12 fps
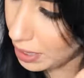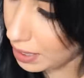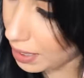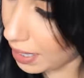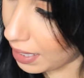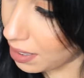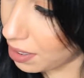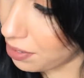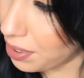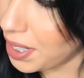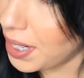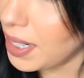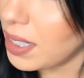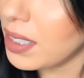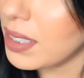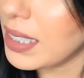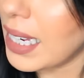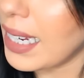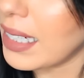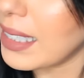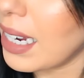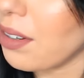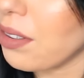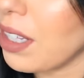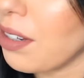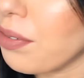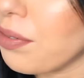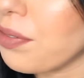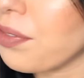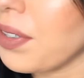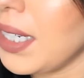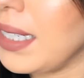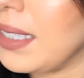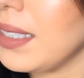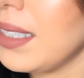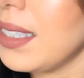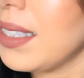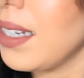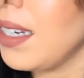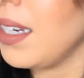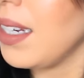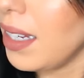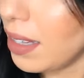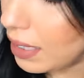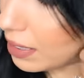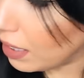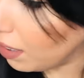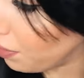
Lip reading: did kind of take down the frizz. Let's